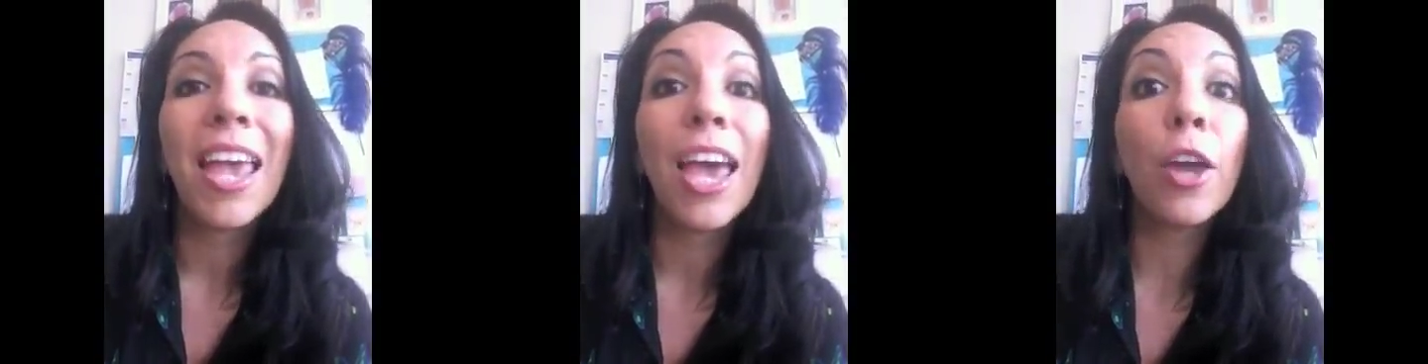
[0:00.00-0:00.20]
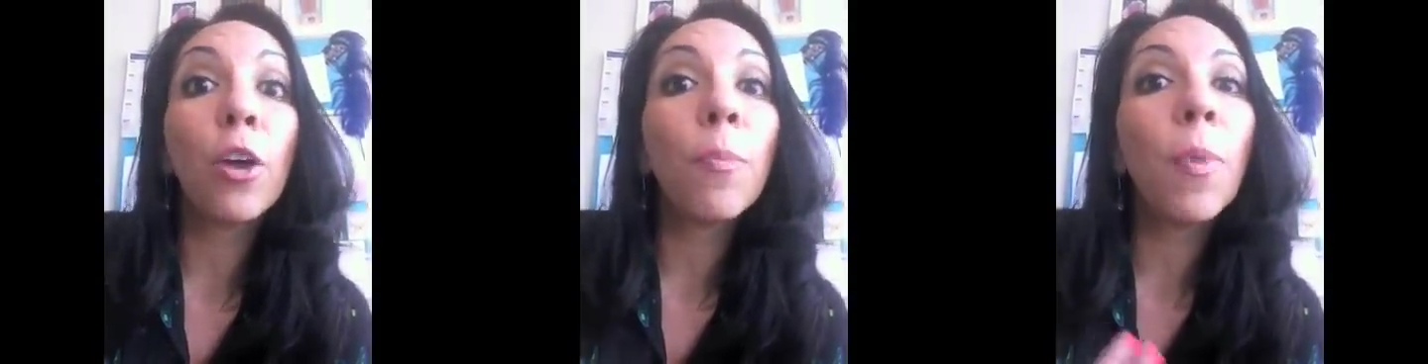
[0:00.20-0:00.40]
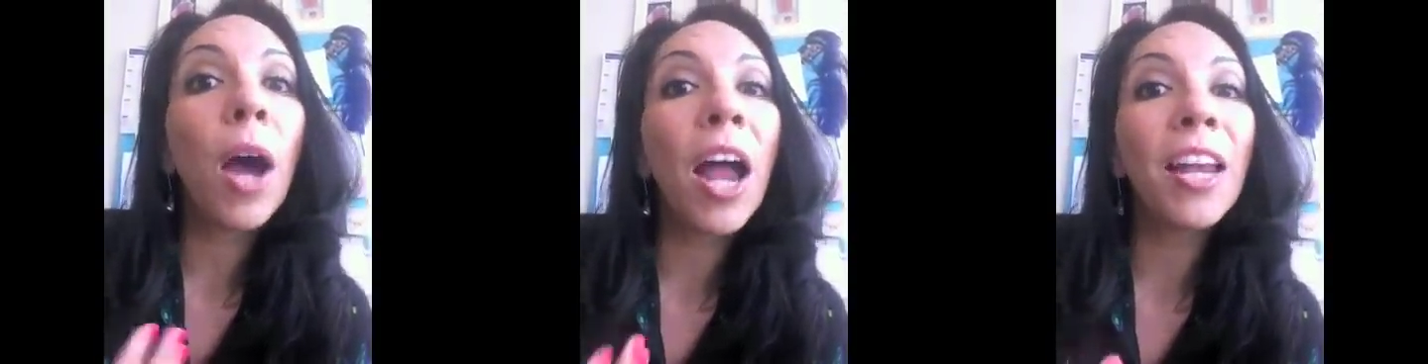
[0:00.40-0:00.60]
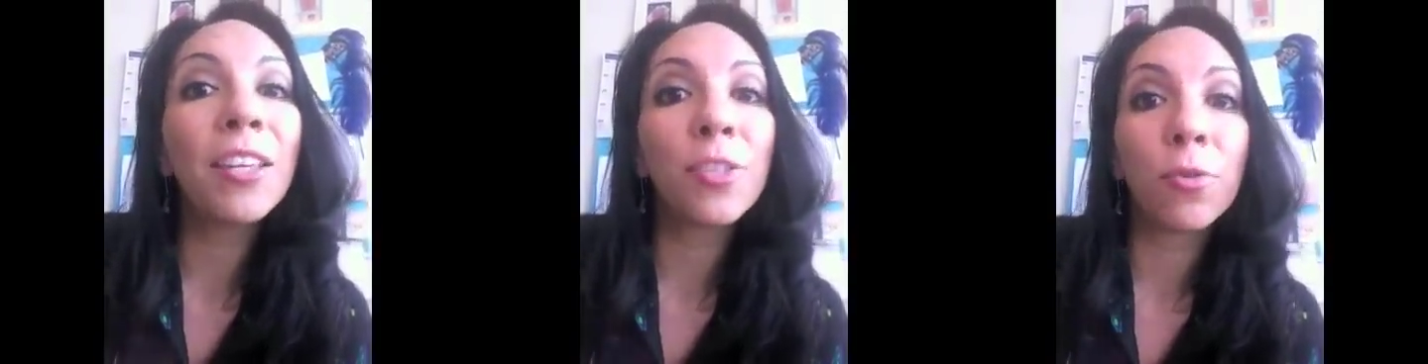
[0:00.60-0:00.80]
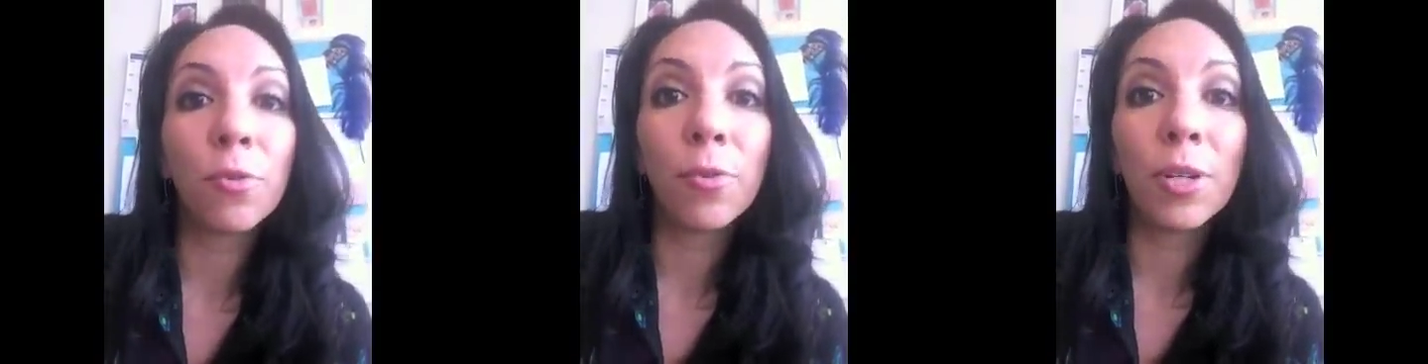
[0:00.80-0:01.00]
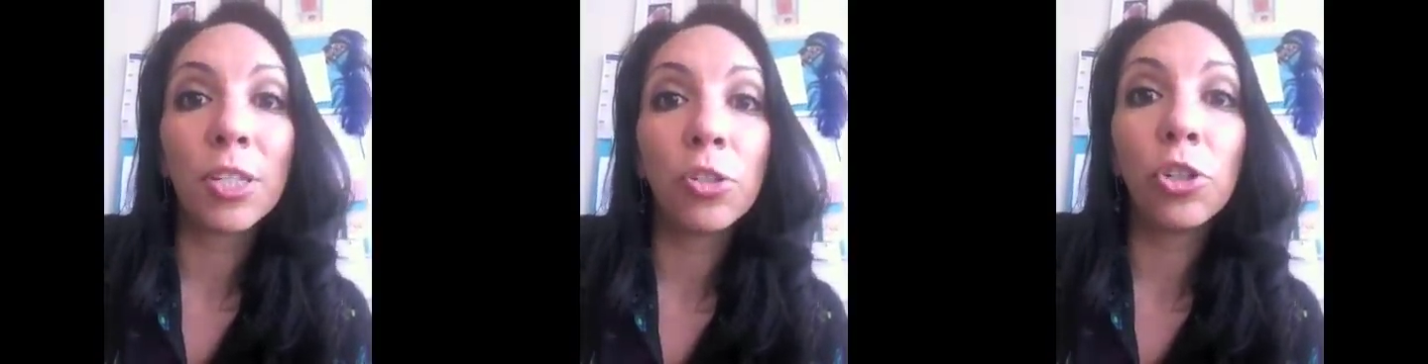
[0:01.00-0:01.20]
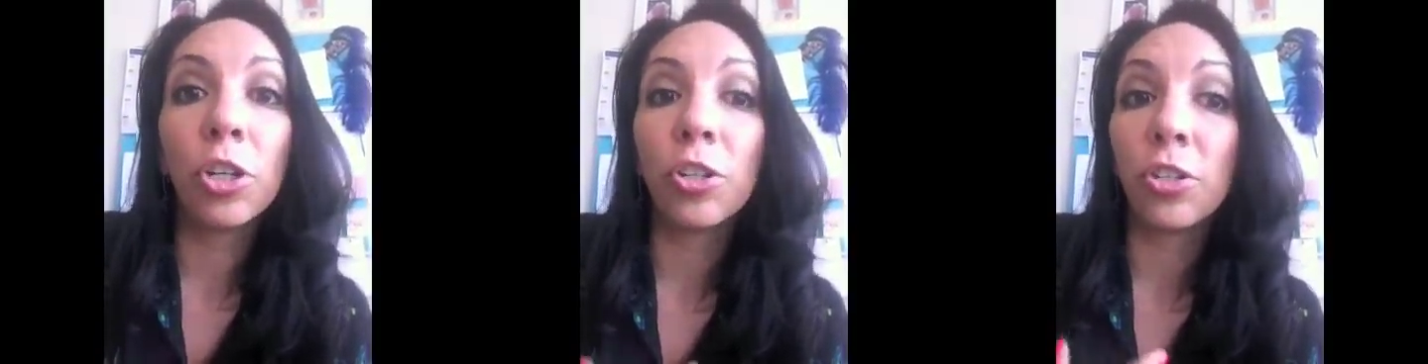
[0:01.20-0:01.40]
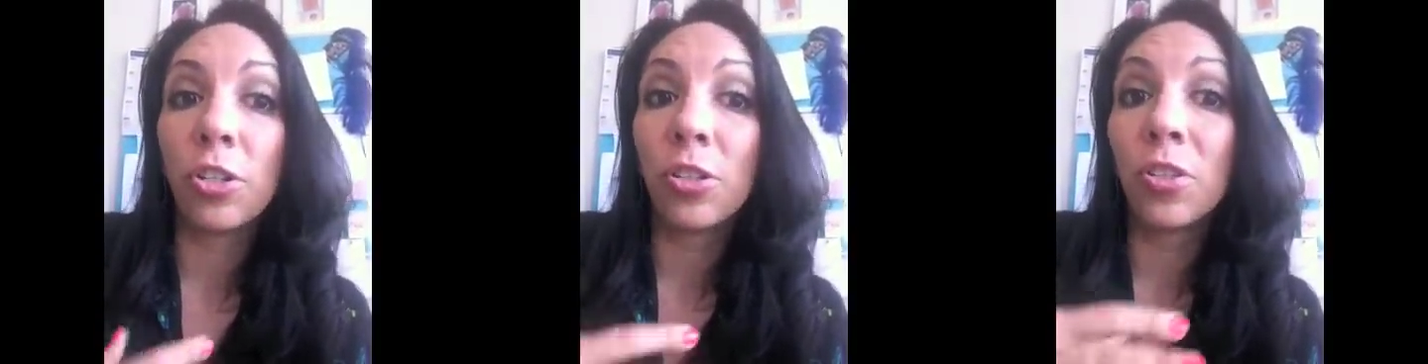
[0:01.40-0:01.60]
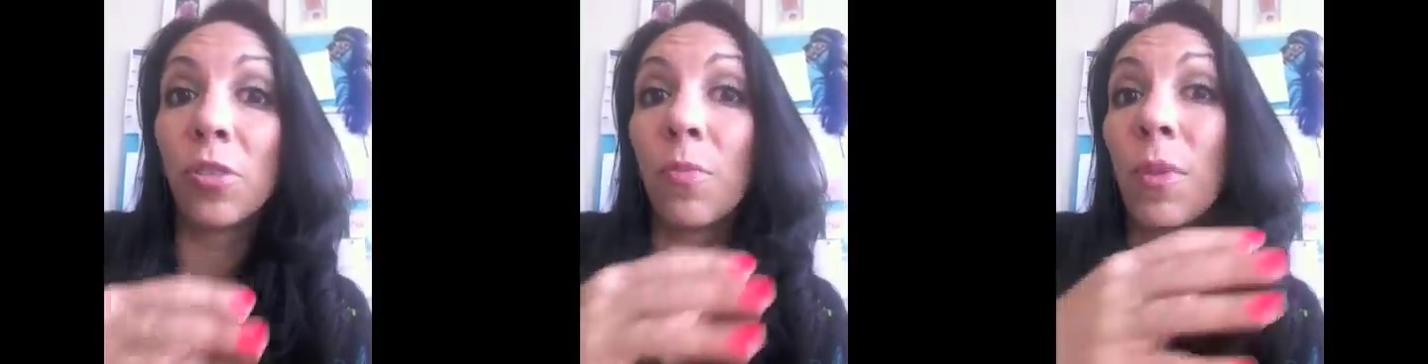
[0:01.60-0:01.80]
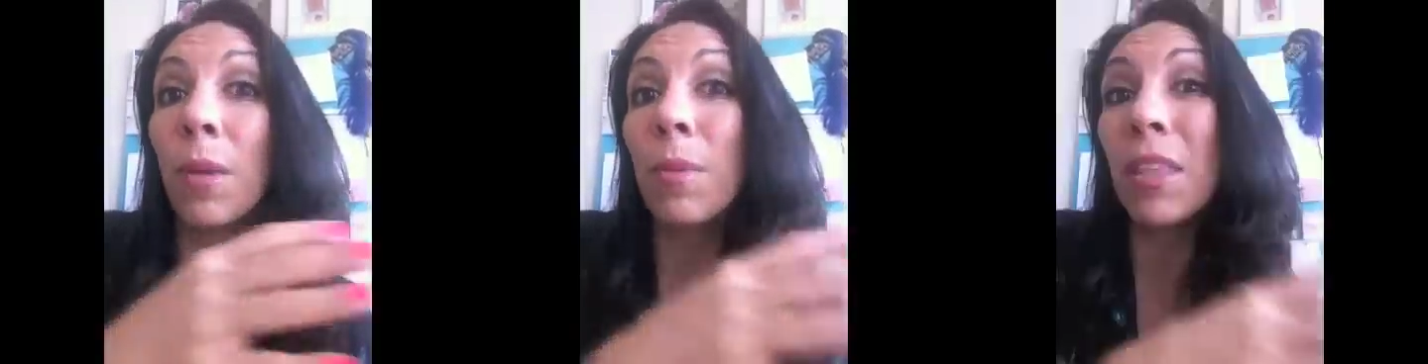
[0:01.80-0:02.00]
And our bodies are always changing. So
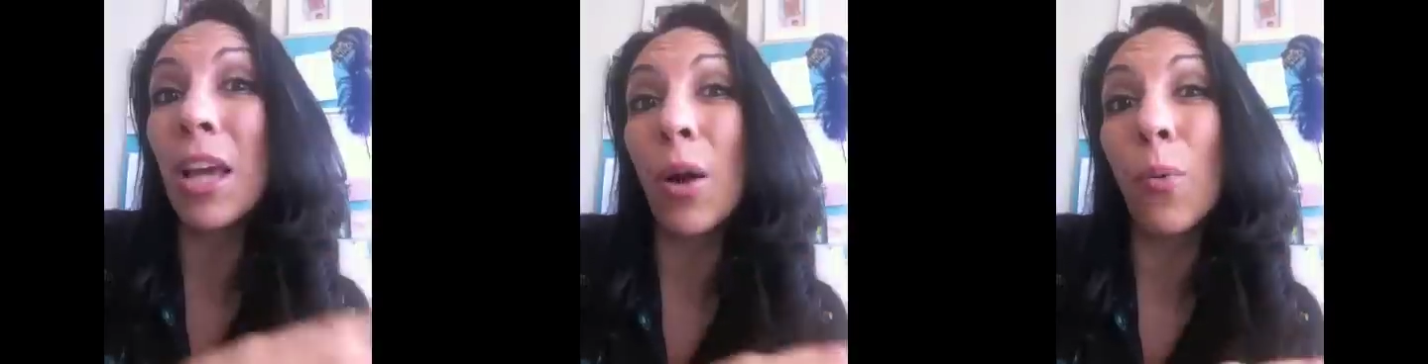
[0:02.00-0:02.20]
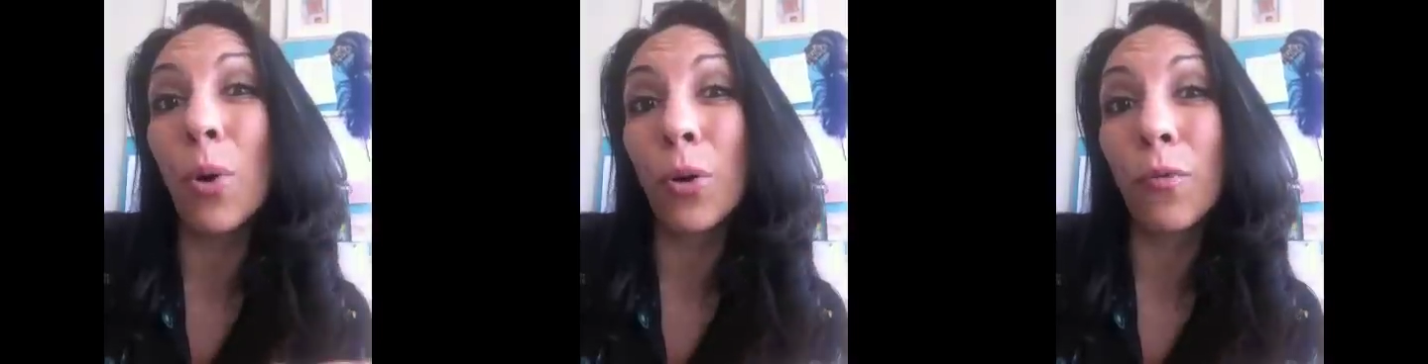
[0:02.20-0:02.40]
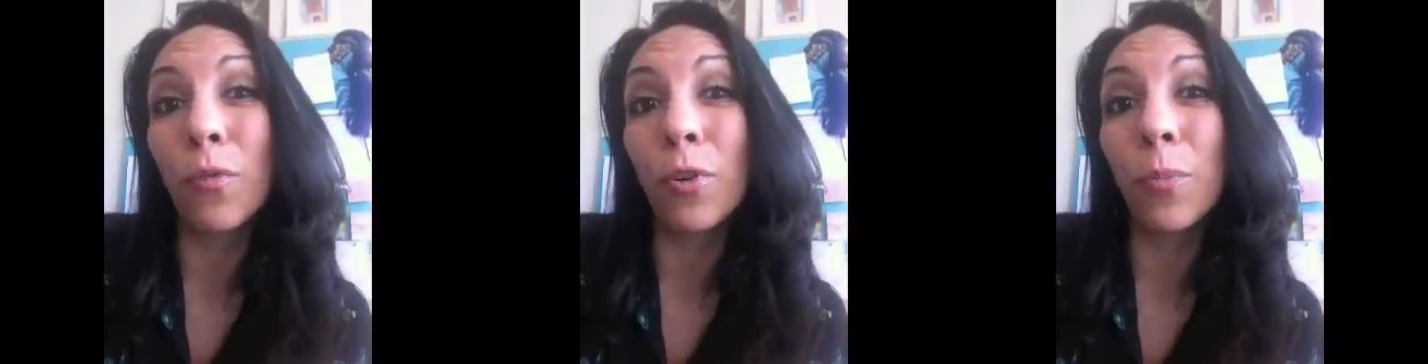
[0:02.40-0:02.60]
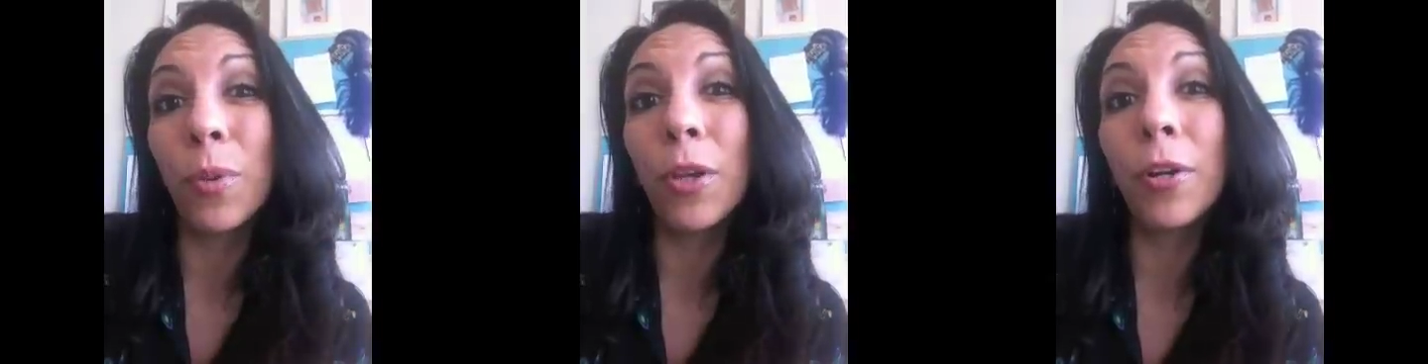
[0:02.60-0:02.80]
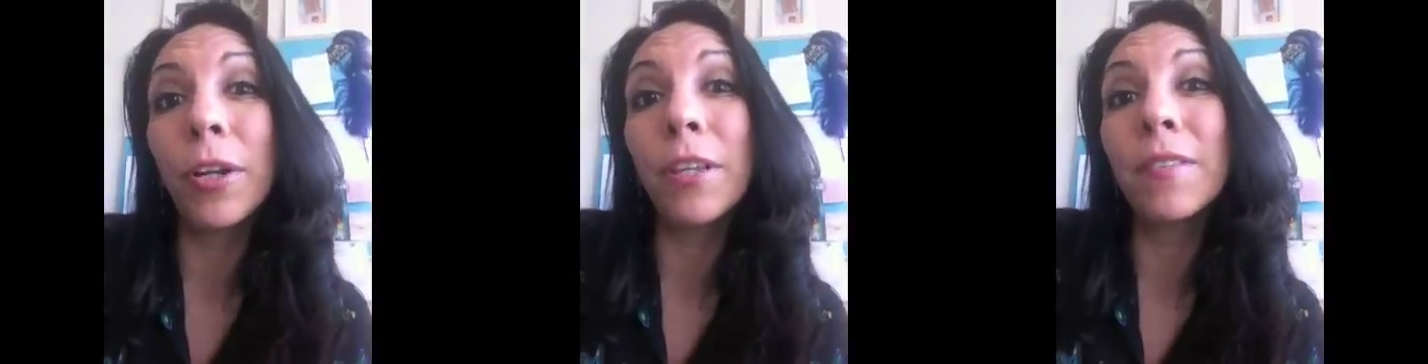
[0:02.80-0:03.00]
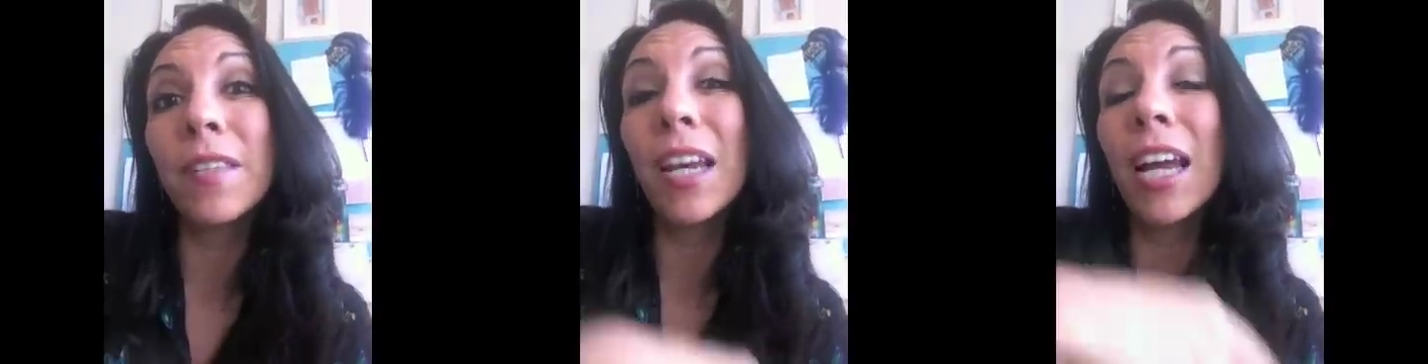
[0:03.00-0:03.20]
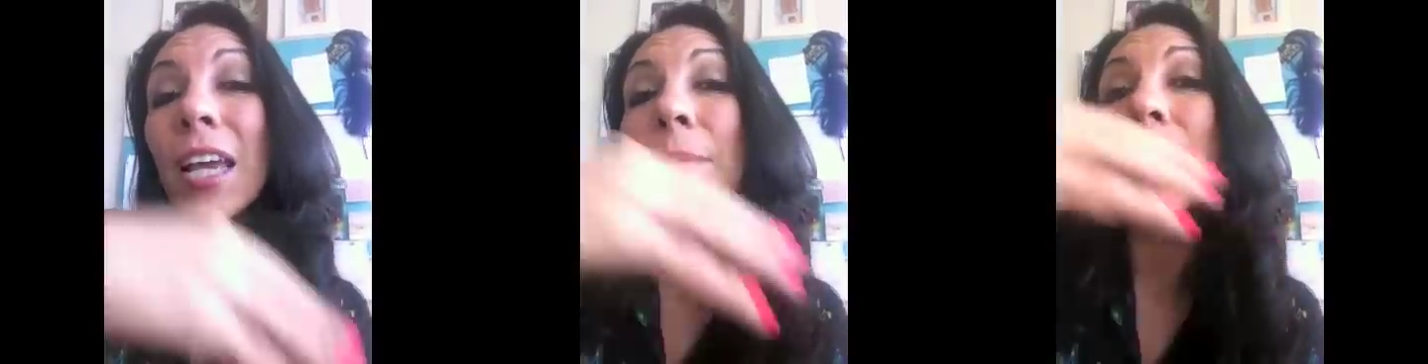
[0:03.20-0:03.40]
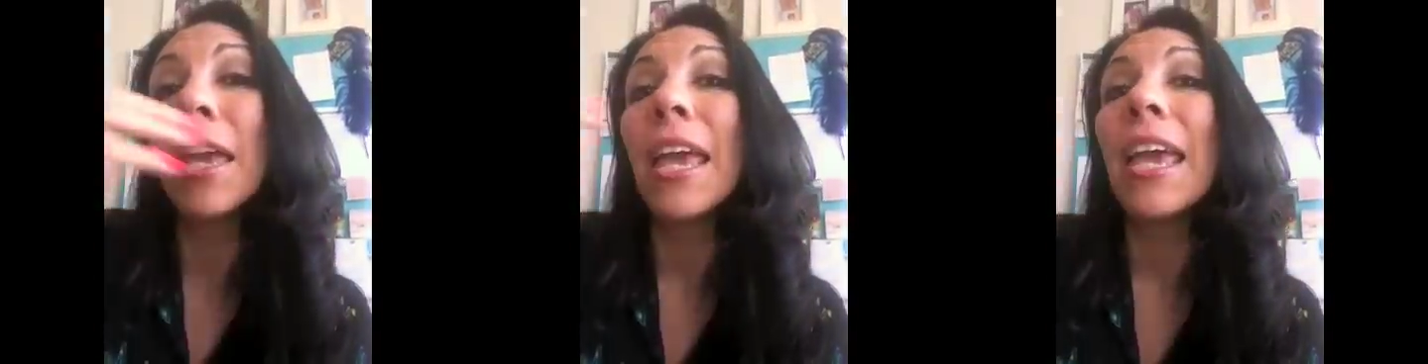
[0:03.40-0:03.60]
maybe that worked for a period of time